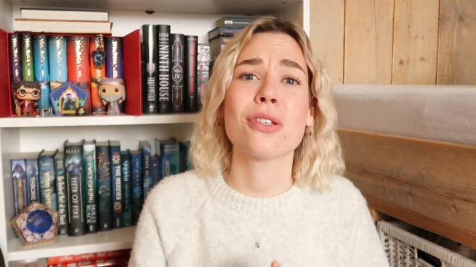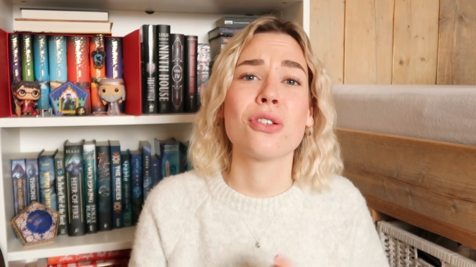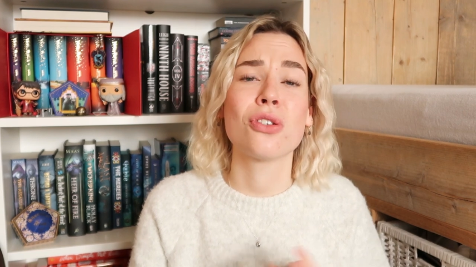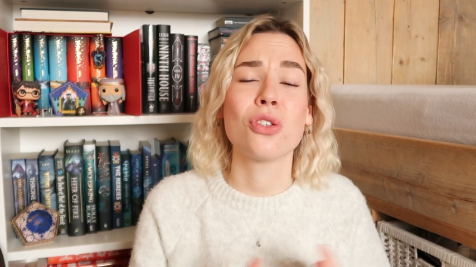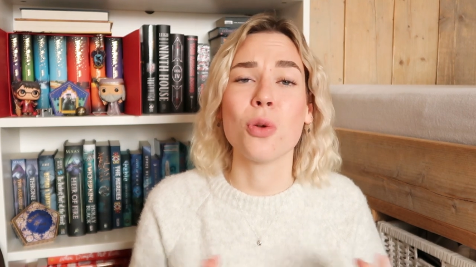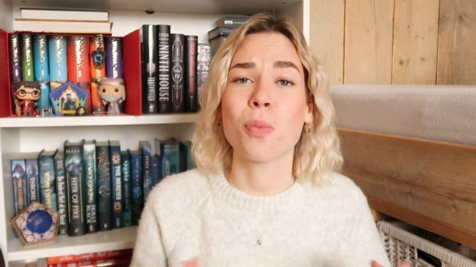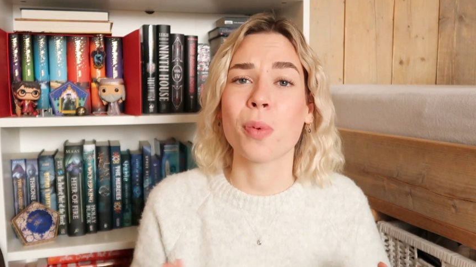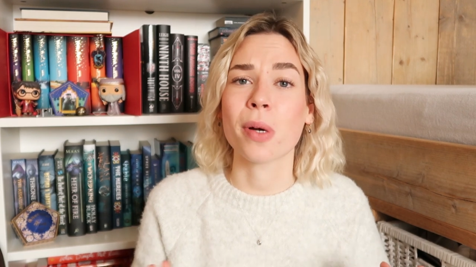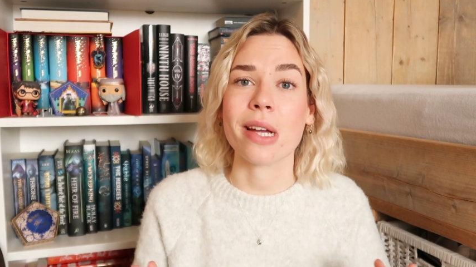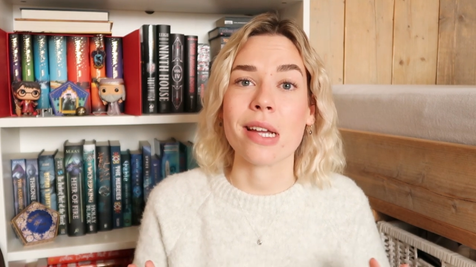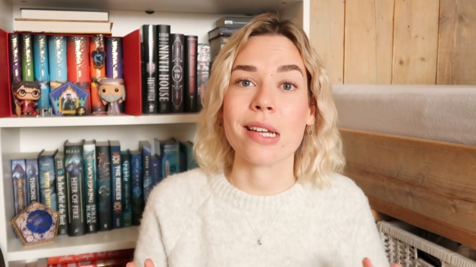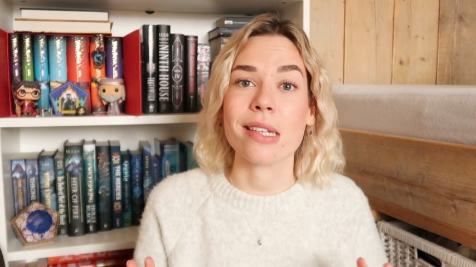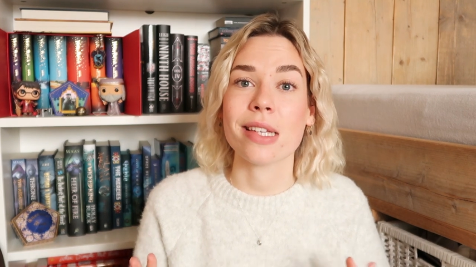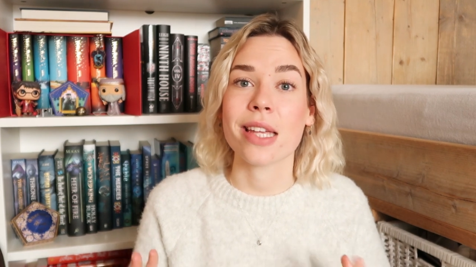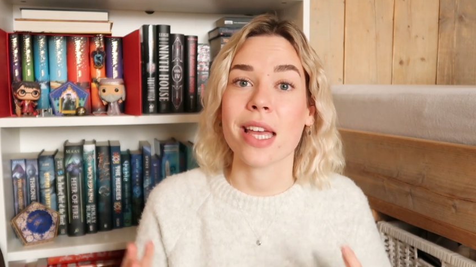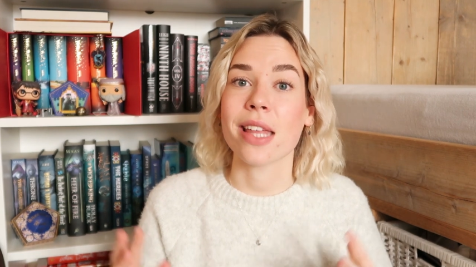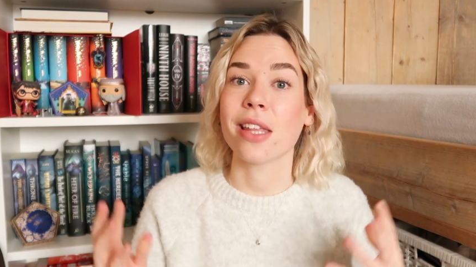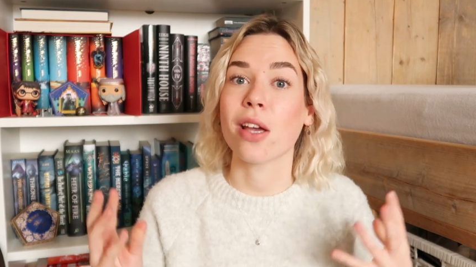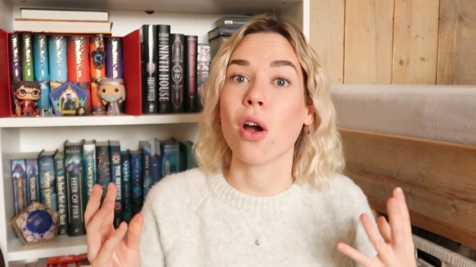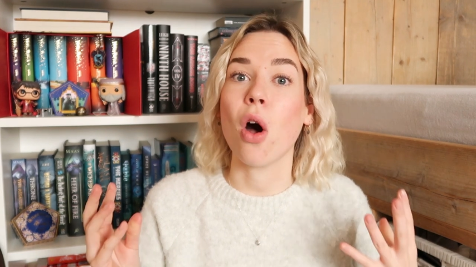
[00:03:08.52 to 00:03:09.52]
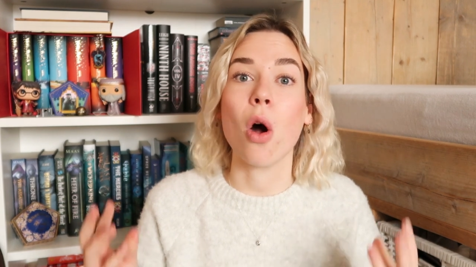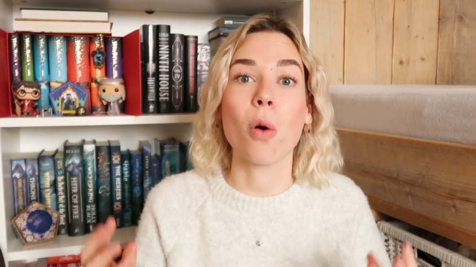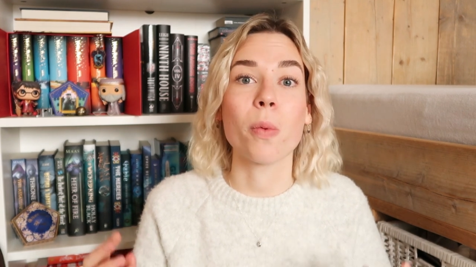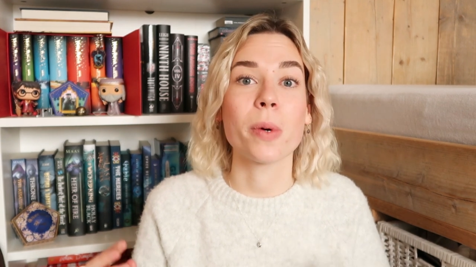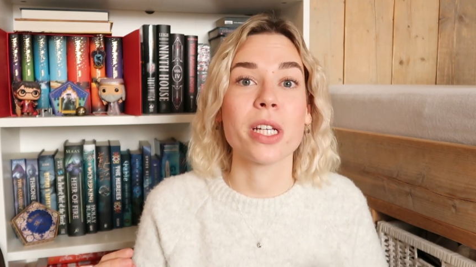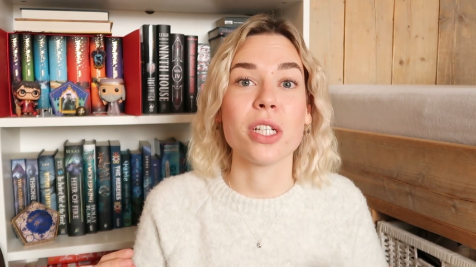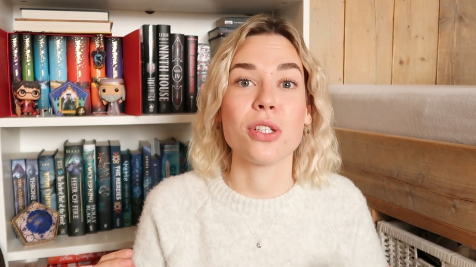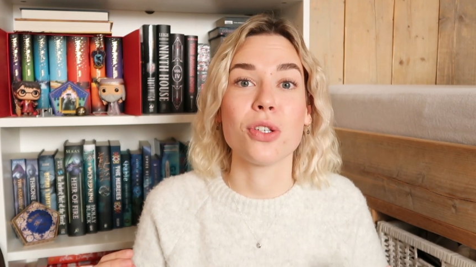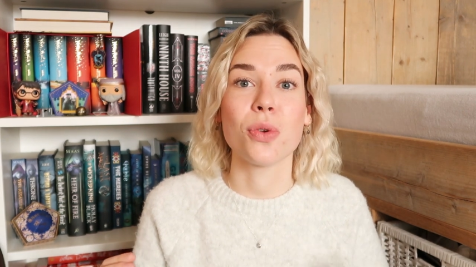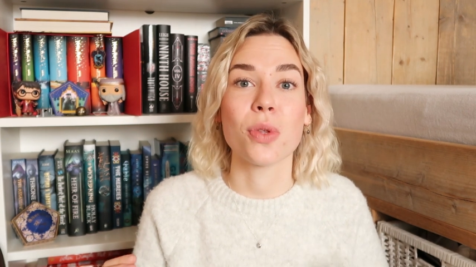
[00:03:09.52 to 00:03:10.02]
is super easy and they
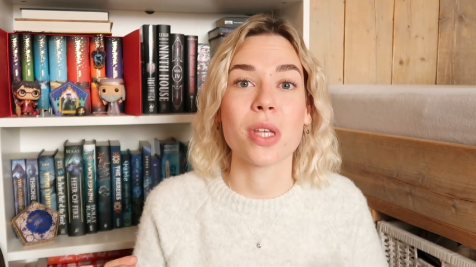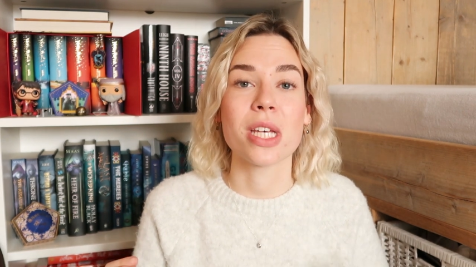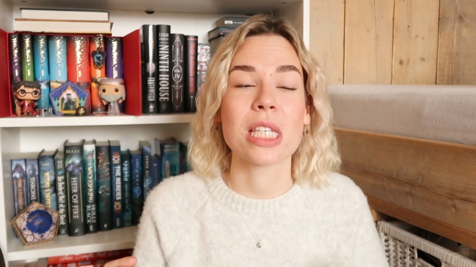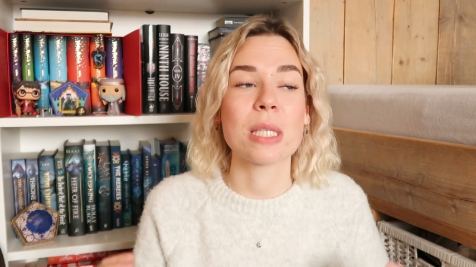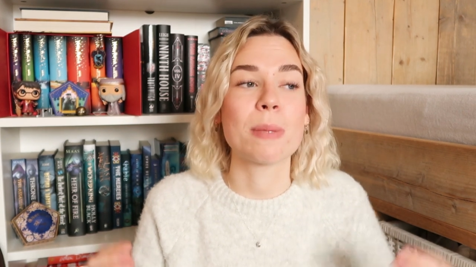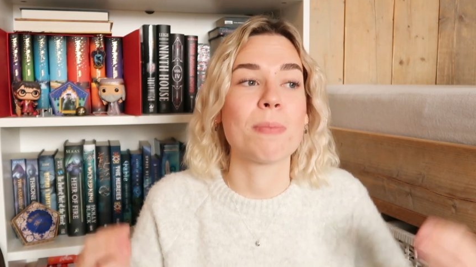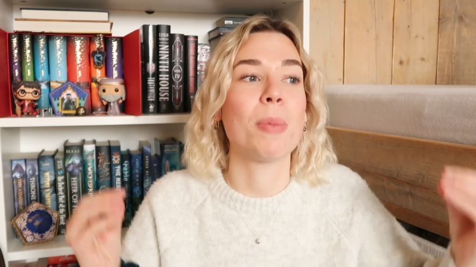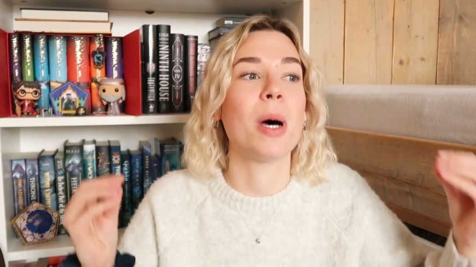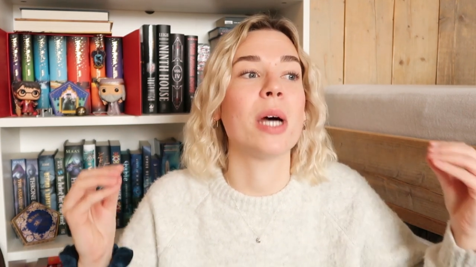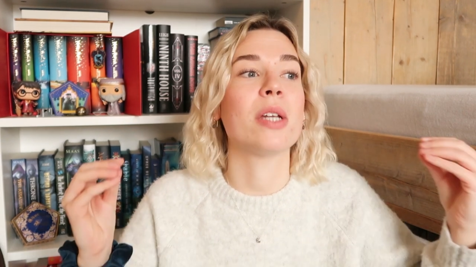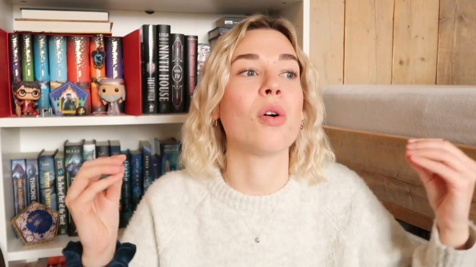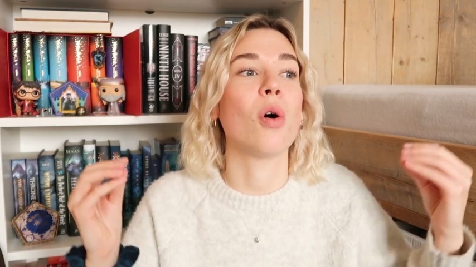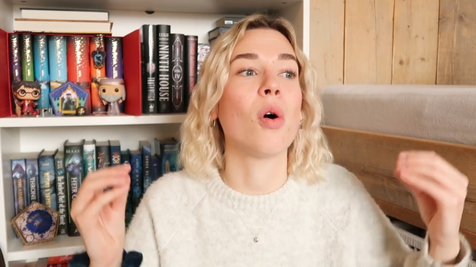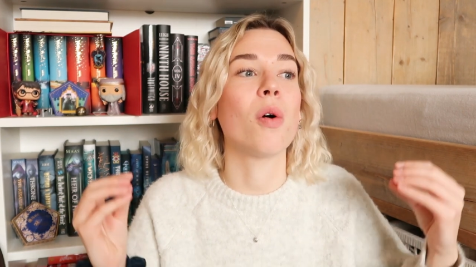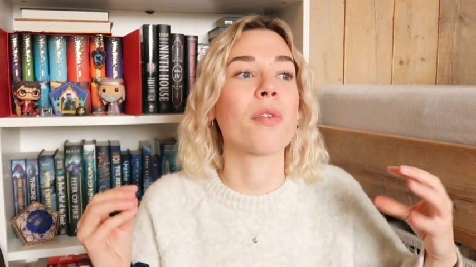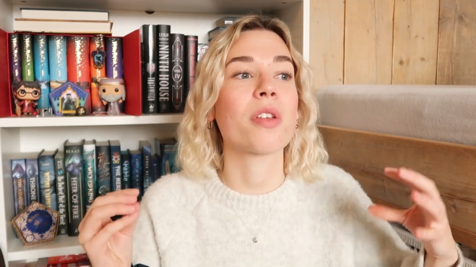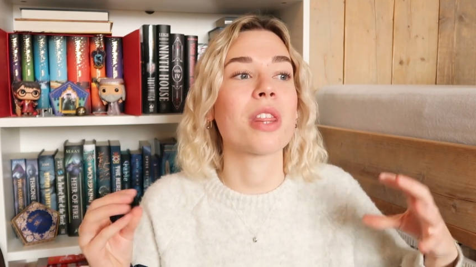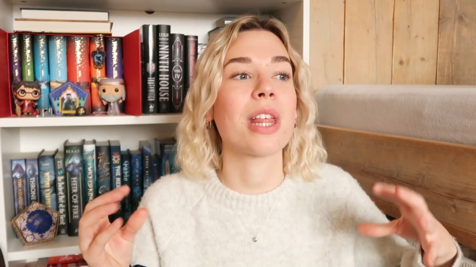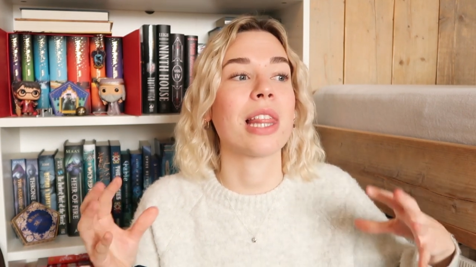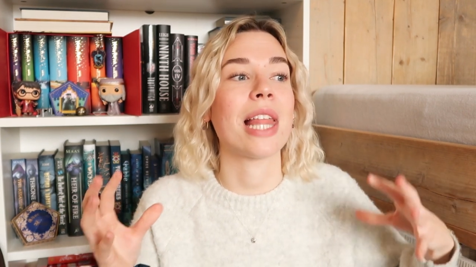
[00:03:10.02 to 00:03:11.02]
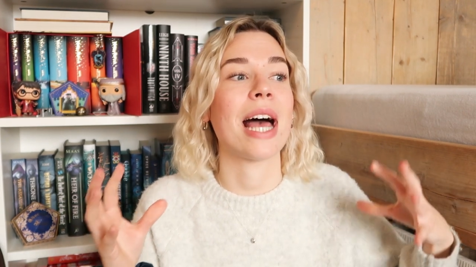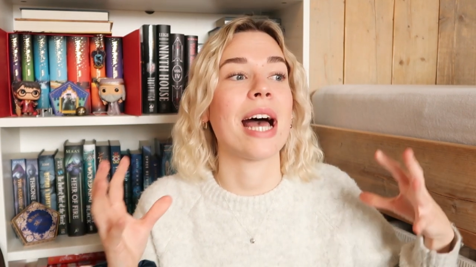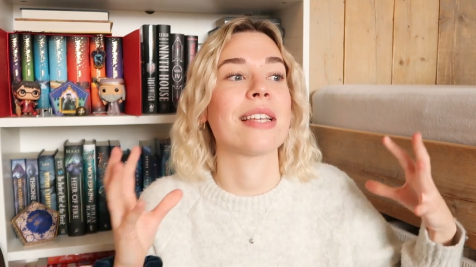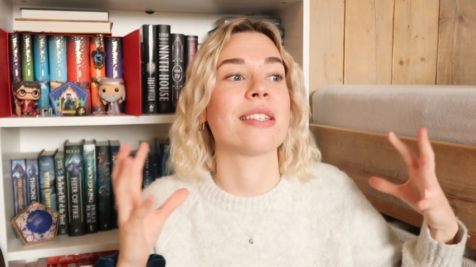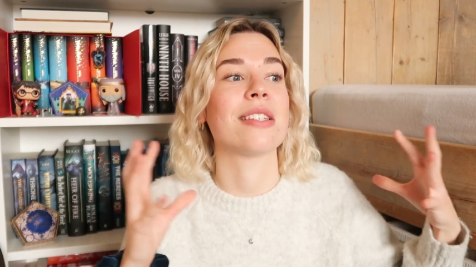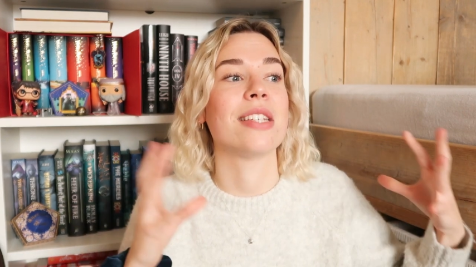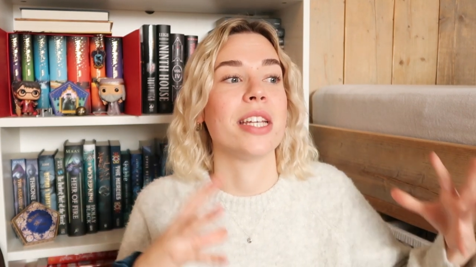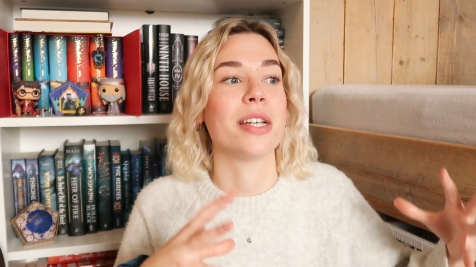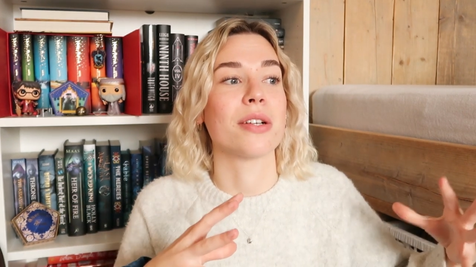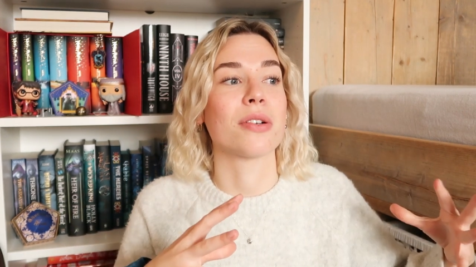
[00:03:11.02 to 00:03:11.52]
already do this, but over the
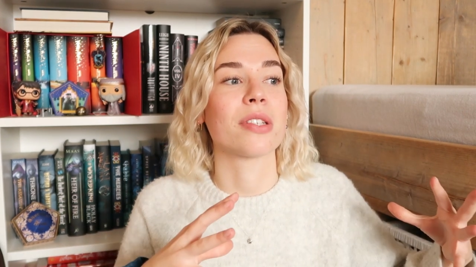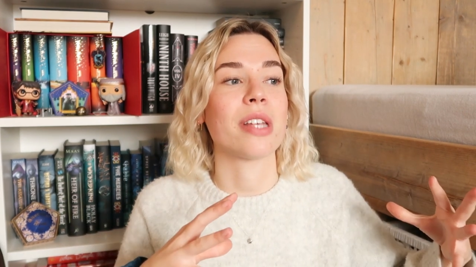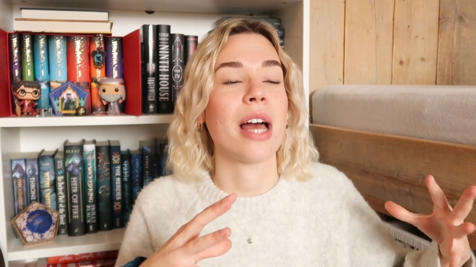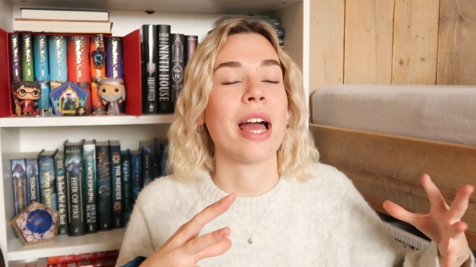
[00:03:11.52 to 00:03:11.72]
last years,